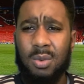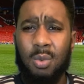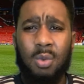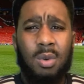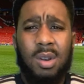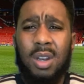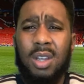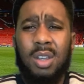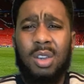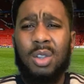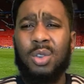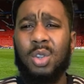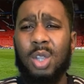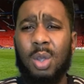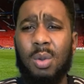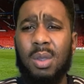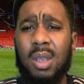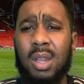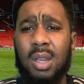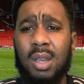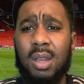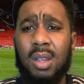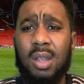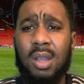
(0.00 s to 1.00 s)
What are you
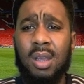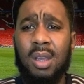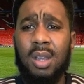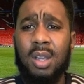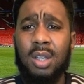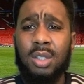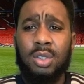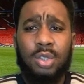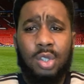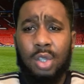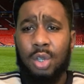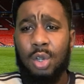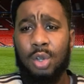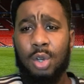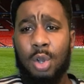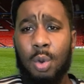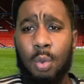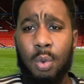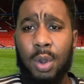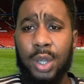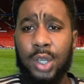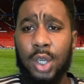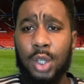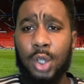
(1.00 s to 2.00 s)
doing? Do you know
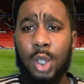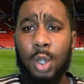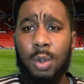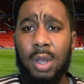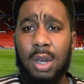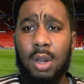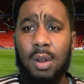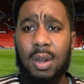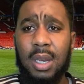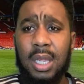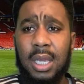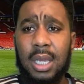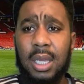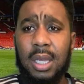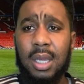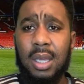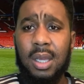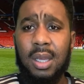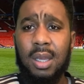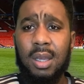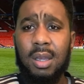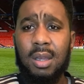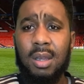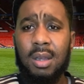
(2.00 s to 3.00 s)
what you're doing, Oli?
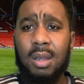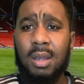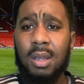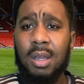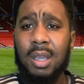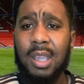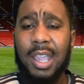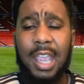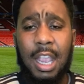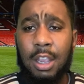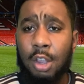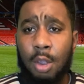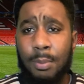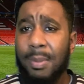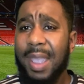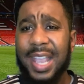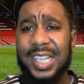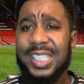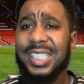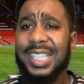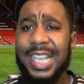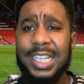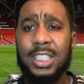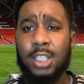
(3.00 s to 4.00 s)
Can you make
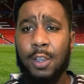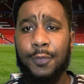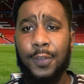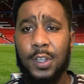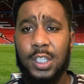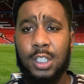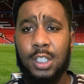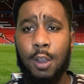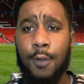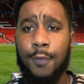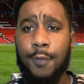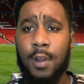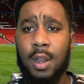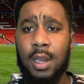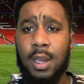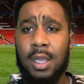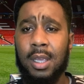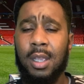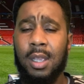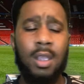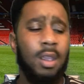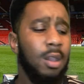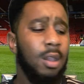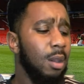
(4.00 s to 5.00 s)
sense of yourself,
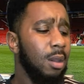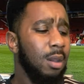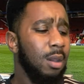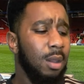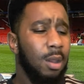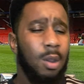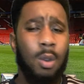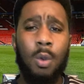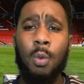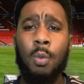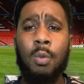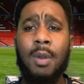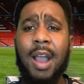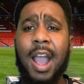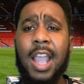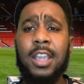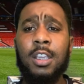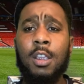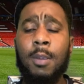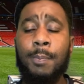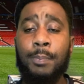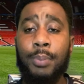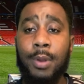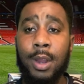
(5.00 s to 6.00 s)
Oli? Why are
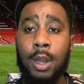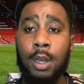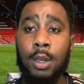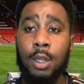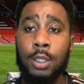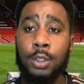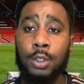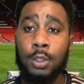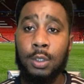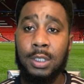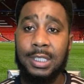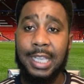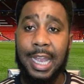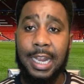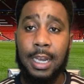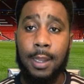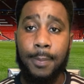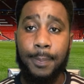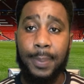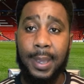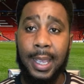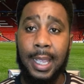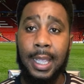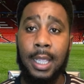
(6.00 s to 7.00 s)
you bringing on to Santa
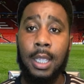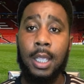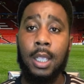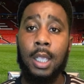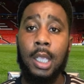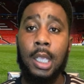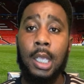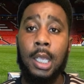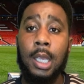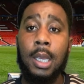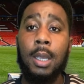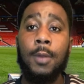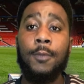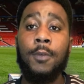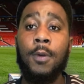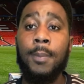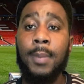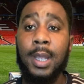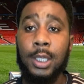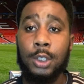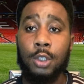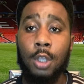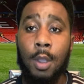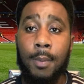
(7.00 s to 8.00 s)
Bay for
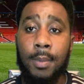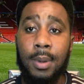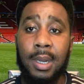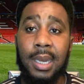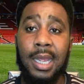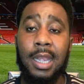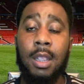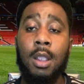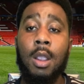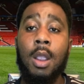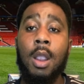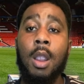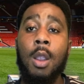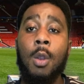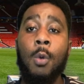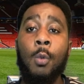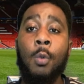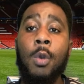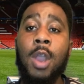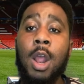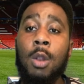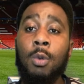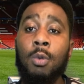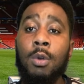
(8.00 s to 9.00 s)
McTominay
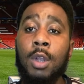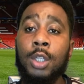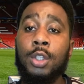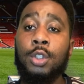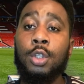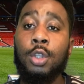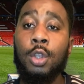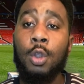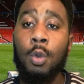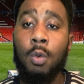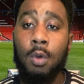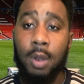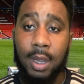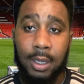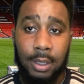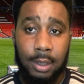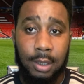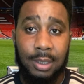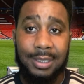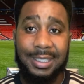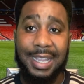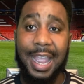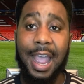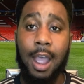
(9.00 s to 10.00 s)
when we're
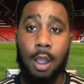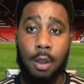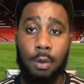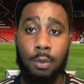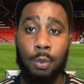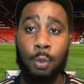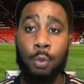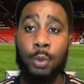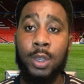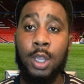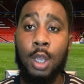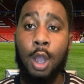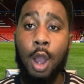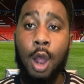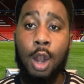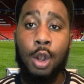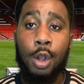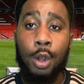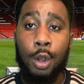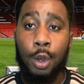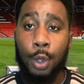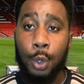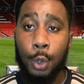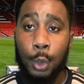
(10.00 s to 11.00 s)
2-1 down? We are
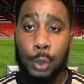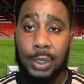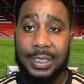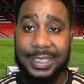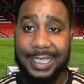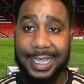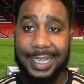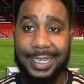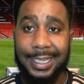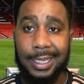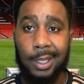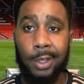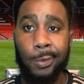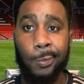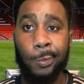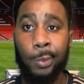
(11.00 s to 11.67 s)
losing.